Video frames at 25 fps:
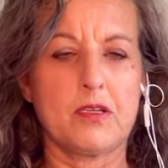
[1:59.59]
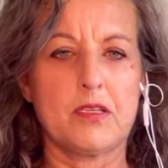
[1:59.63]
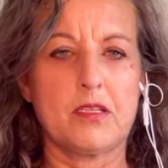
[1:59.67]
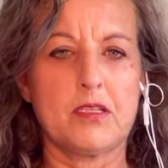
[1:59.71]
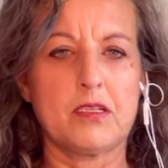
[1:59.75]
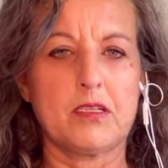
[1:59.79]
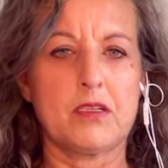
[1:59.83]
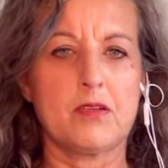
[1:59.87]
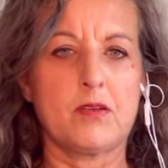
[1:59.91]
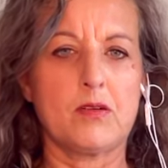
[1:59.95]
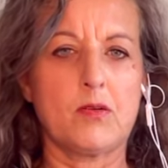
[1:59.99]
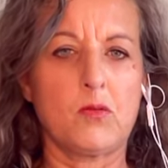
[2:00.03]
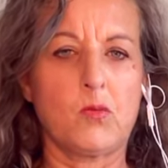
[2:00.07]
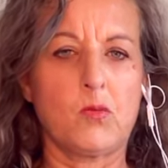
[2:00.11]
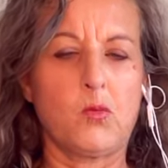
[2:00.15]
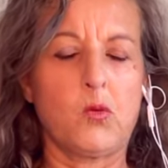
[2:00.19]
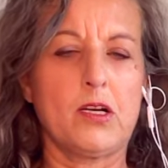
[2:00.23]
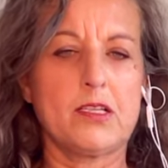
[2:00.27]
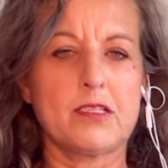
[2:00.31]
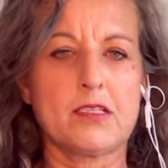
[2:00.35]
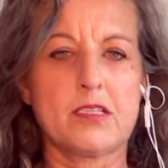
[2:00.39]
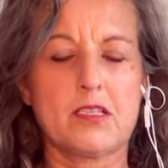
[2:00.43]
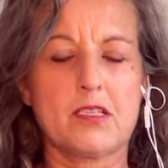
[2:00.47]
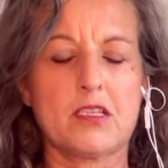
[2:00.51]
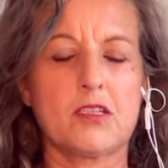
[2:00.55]
the
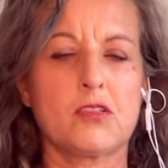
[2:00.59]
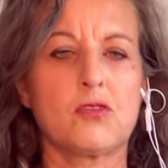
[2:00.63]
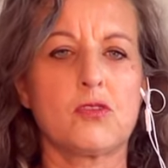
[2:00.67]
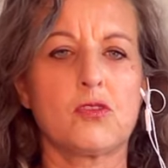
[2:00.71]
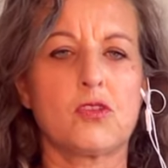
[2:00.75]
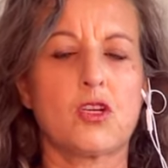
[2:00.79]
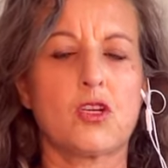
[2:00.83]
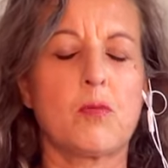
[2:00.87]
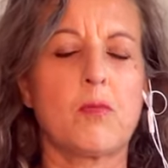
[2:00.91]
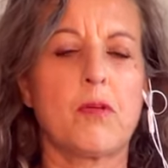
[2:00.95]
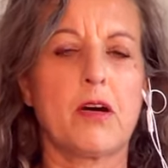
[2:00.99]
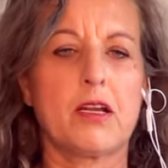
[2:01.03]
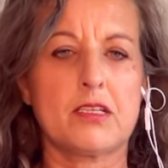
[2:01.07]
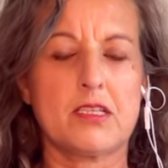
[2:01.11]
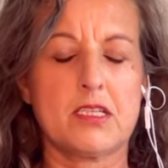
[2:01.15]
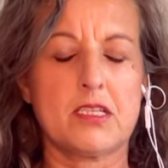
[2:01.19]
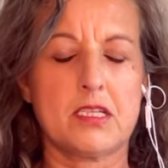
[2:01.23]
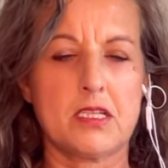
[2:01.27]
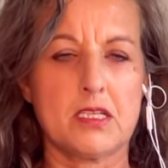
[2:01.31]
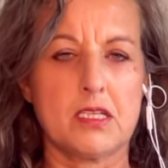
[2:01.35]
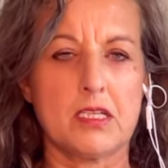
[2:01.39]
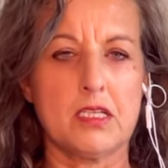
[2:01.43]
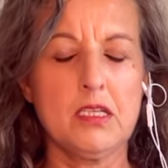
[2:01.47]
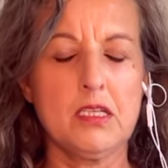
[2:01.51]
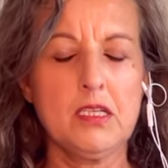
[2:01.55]
one single
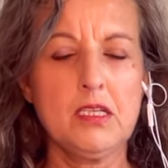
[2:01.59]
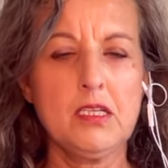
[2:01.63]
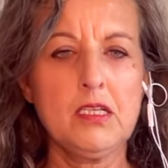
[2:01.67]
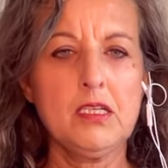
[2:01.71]
commodity